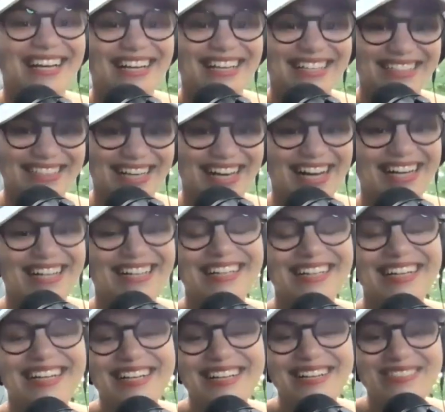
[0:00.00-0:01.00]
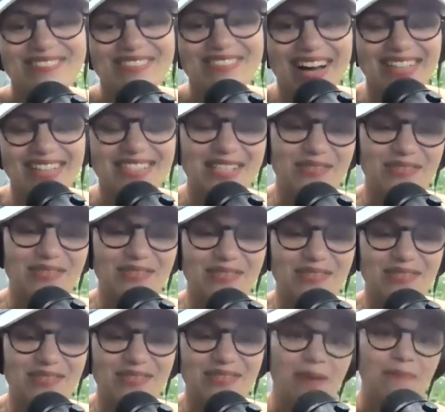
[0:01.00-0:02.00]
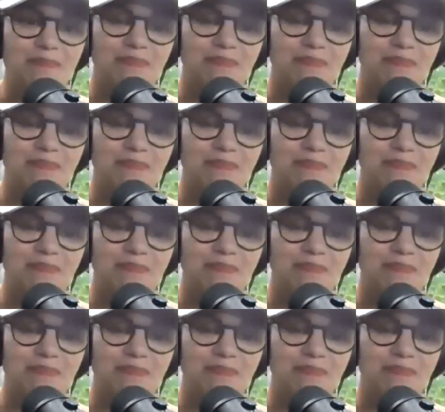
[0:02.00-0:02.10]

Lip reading: Yeah. But to wrap it up,